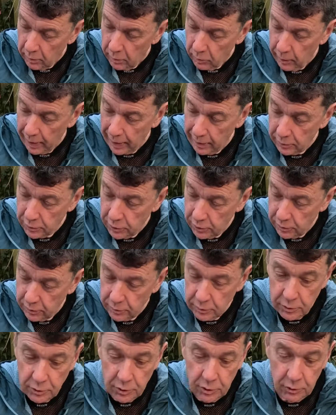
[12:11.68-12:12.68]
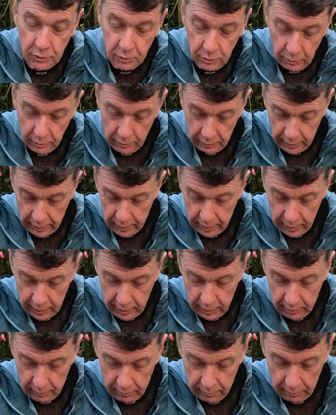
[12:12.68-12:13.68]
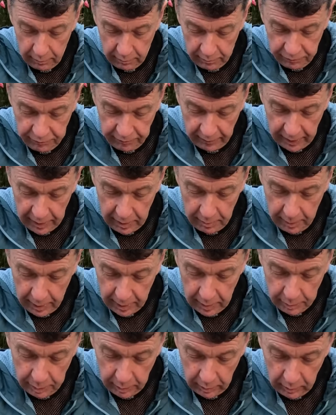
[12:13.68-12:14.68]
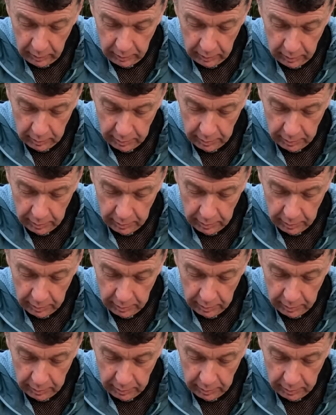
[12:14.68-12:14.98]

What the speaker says: Well done to the FIREMAPLE,